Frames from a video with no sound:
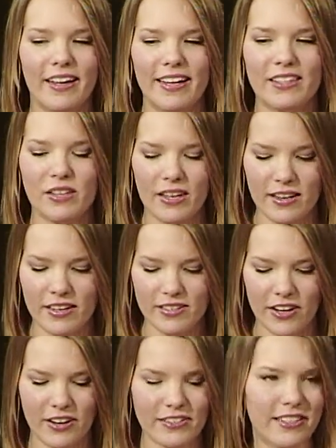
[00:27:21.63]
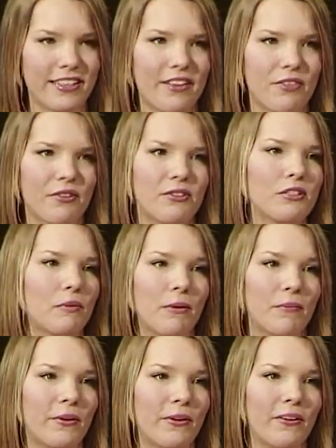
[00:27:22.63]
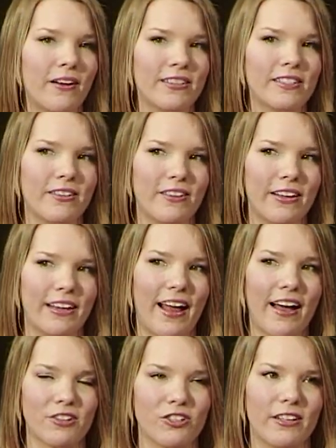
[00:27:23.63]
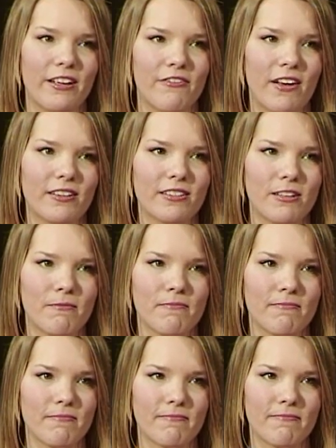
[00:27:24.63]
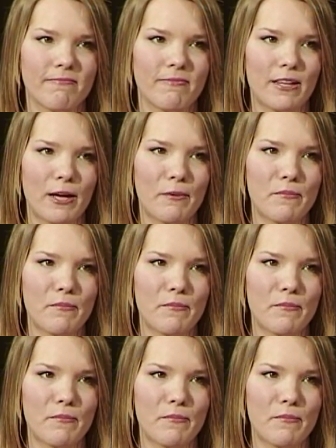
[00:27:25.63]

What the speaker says: it is hard to get through to people until it actually affects them. Yeah.